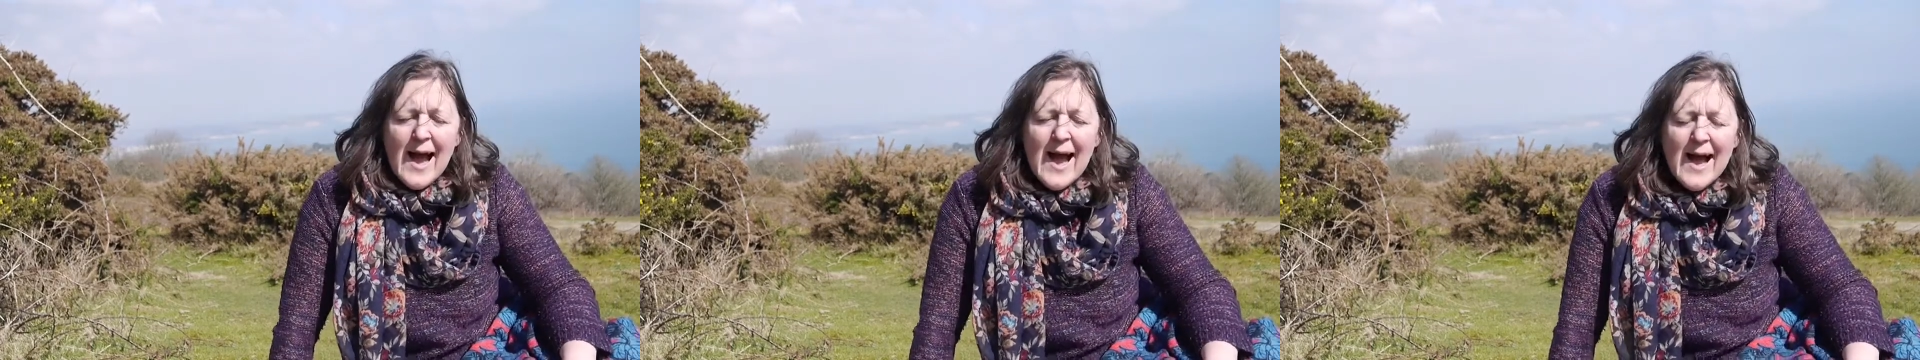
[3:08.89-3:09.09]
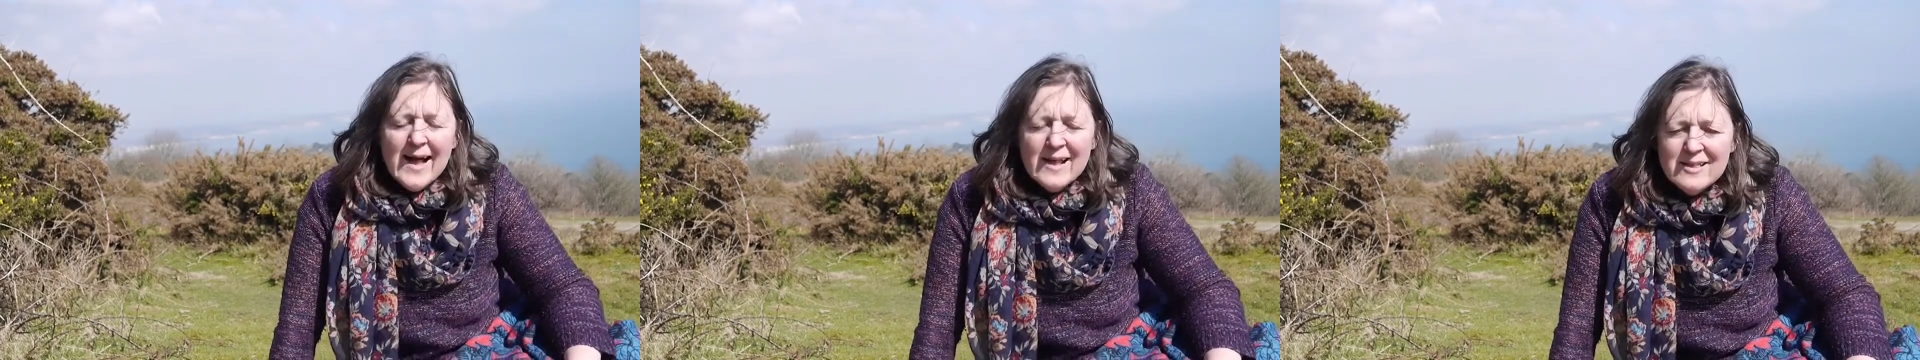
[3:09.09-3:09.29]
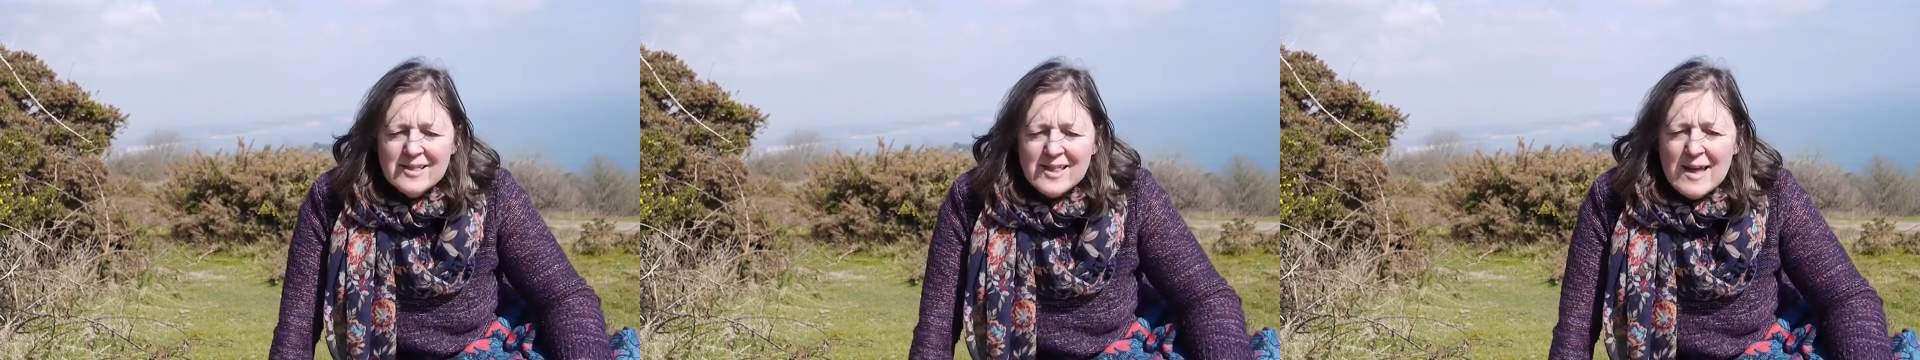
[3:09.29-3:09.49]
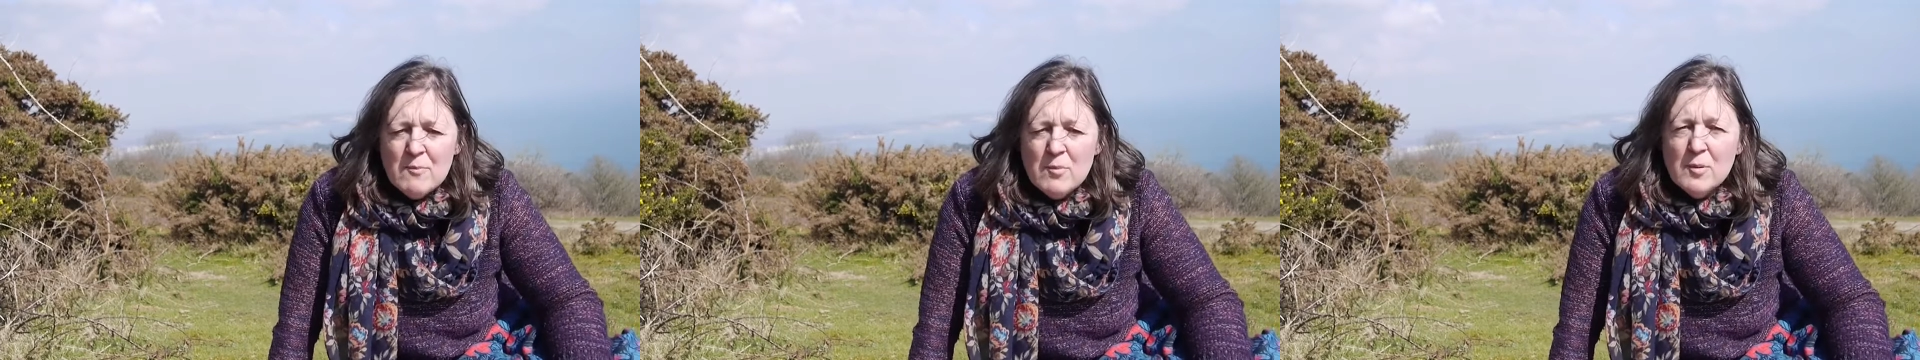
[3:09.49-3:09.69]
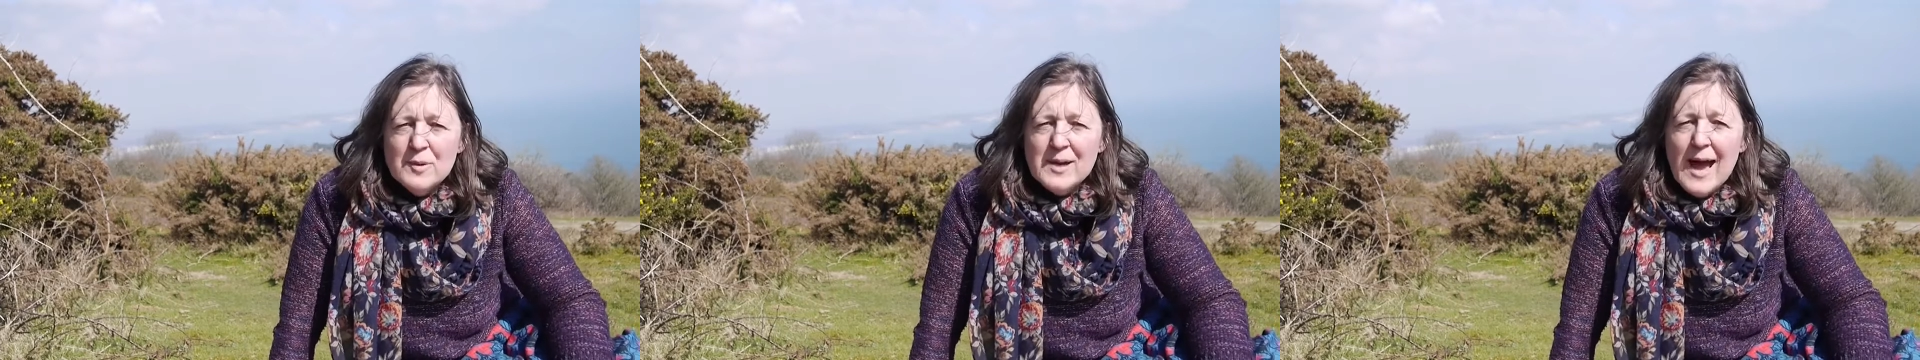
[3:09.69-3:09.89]
and then
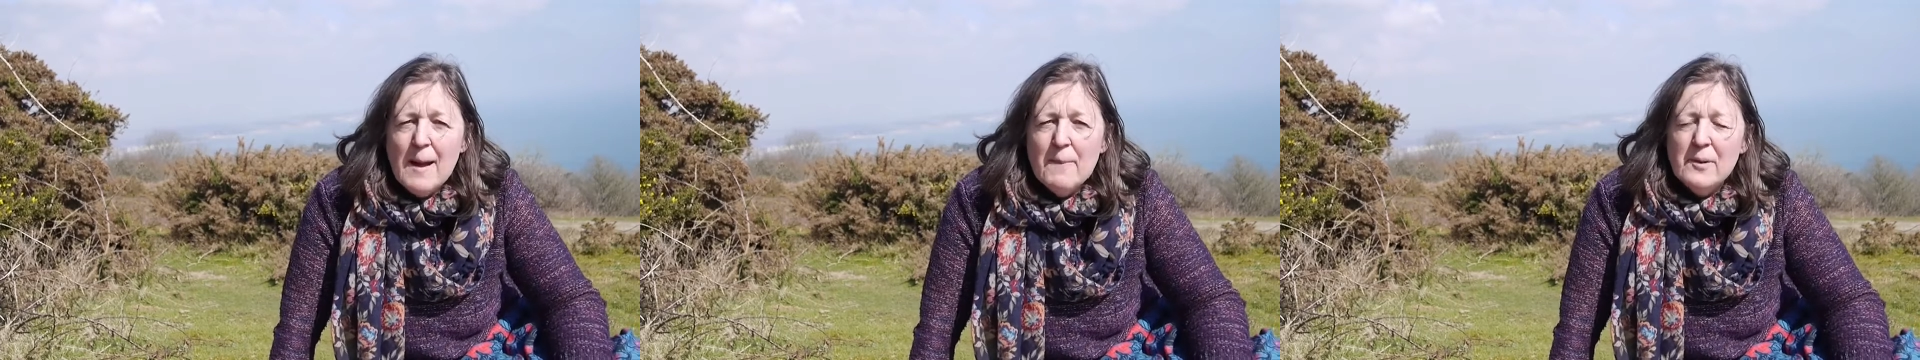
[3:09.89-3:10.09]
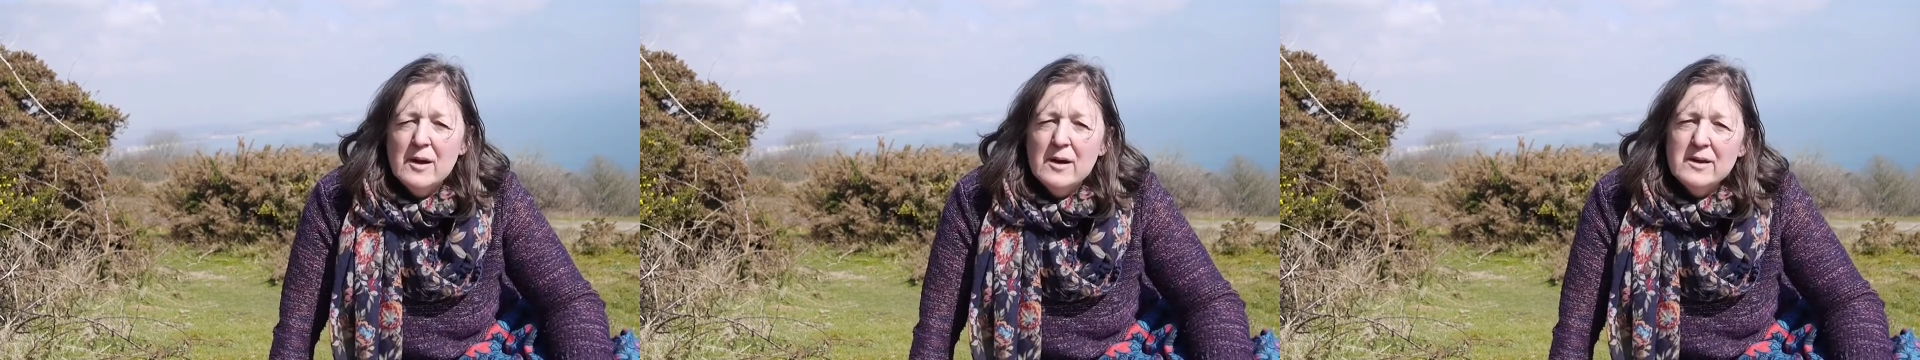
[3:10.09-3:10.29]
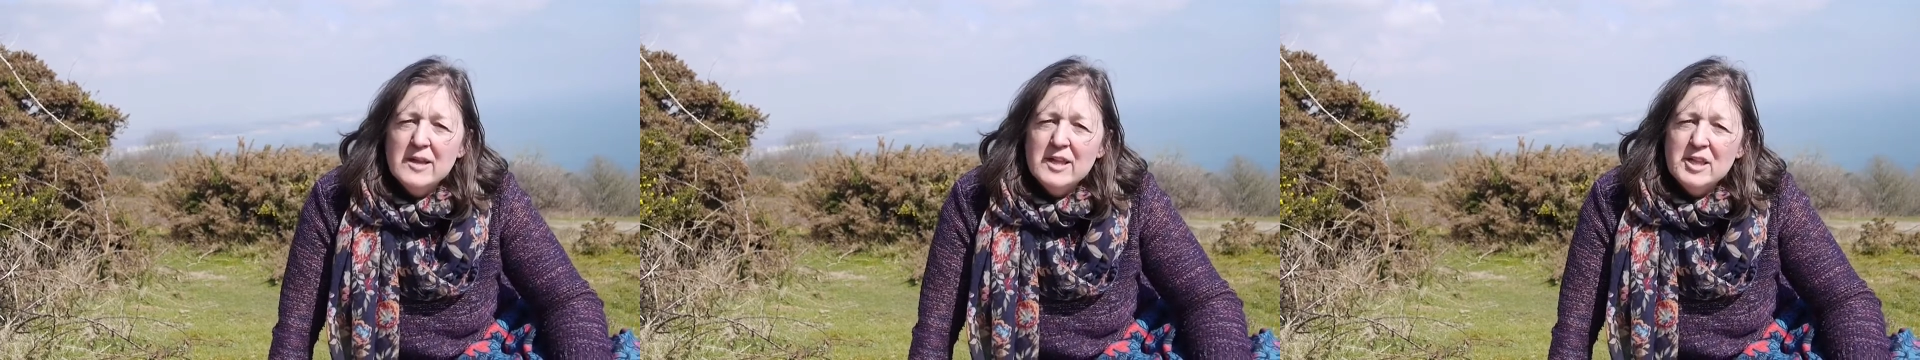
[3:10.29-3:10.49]
what would happen